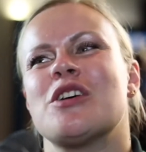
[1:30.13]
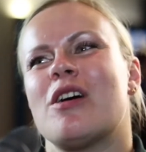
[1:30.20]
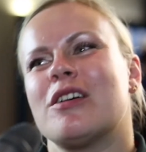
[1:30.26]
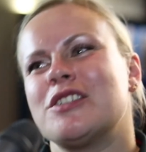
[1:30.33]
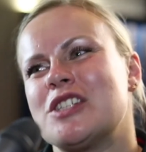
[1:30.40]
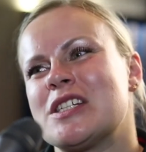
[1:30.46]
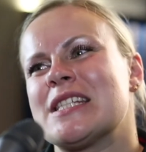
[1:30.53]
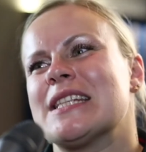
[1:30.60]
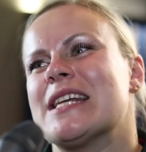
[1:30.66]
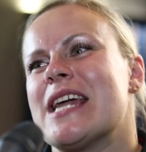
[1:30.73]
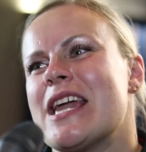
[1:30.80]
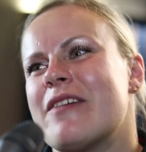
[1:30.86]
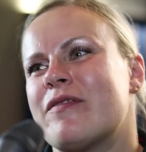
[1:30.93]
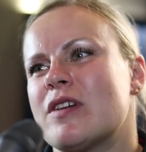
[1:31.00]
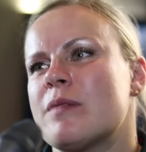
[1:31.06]
so I just
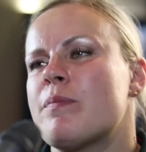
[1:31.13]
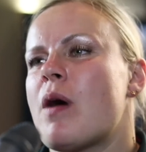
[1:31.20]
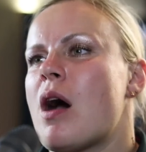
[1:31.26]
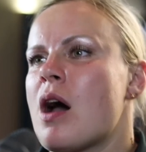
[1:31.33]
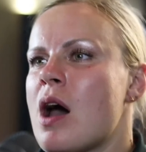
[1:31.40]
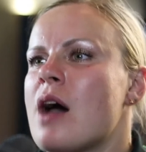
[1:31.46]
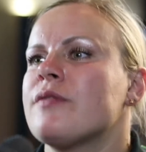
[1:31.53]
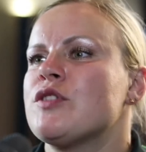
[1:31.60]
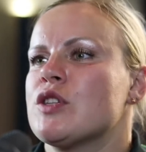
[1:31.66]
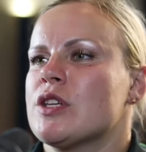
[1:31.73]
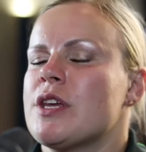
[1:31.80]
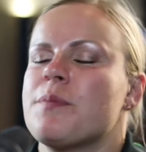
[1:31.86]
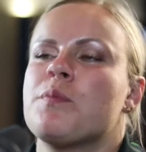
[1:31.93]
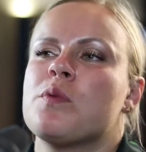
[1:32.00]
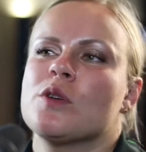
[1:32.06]
leave it, but I have to
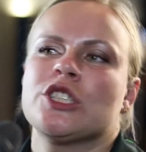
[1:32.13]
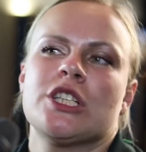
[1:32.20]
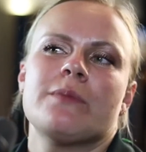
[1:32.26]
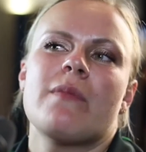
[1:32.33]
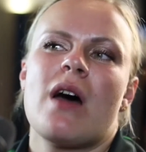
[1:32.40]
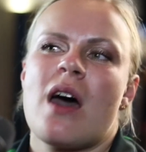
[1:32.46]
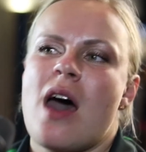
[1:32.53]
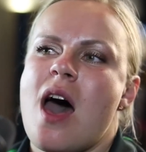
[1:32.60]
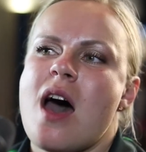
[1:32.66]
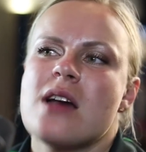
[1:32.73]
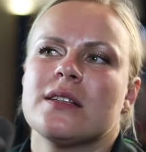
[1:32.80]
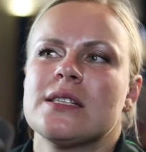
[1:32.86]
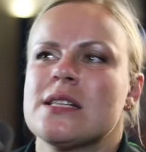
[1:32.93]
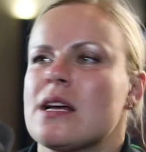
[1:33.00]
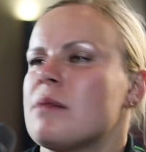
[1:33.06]
keep washing my
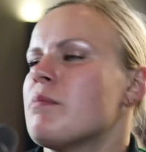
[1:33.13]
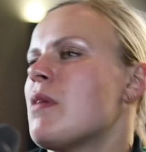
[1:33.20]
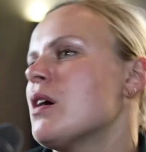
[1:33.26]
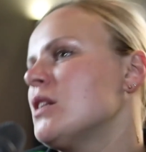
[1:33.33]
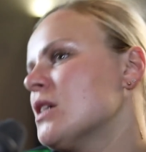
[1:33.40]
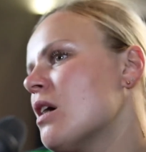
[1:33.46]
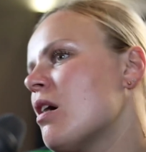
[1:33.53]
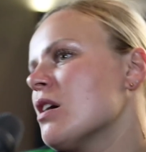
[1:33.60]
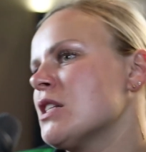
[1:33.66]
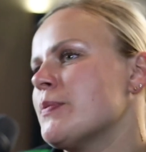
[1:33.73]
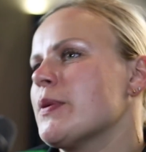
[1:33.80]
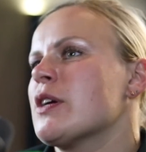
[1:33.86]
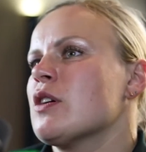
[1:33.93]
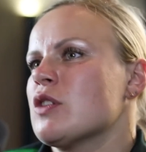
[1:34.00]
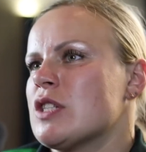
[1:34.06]
hands and my
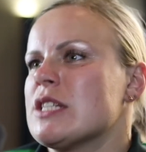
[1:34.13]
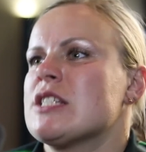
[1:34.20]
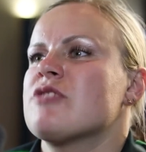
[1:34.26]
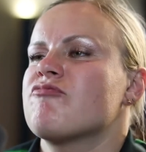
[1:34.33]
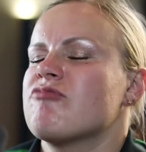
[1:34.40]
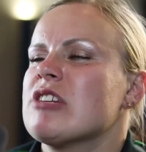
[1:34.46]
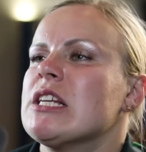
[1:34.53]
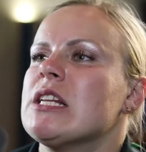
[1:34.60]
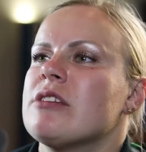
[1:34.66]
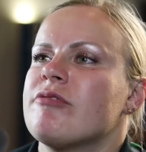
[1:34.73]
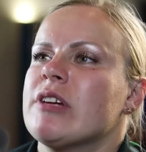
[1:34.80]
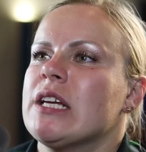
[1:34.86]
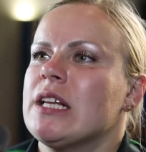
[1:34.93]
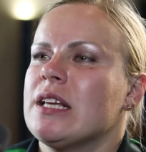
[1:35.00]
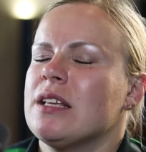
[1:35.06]
darts because it's really,
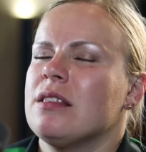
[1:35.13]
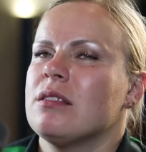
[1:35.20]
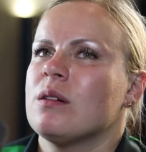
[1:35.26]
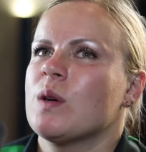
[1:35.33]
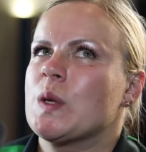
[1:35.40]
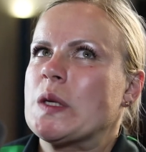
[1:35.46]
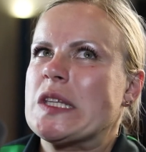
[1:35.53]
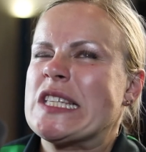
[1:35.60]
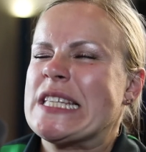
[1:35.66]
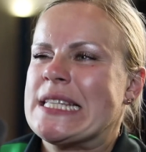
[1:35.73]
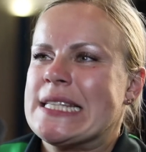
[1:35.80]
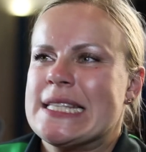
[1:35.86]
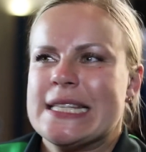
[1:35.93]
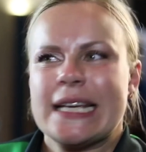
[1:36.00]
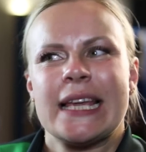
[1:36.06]
really, like,
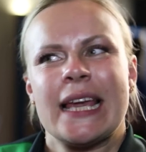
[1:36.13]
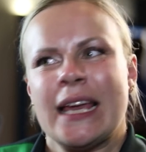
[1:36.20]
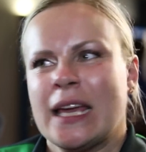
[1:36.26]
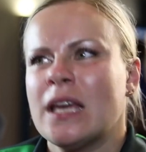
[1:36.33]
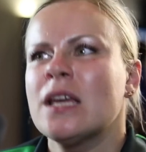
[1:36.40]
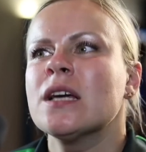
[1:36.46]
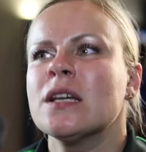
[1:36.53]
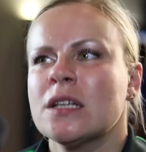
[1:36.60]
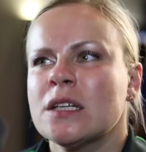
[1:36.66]
sticky.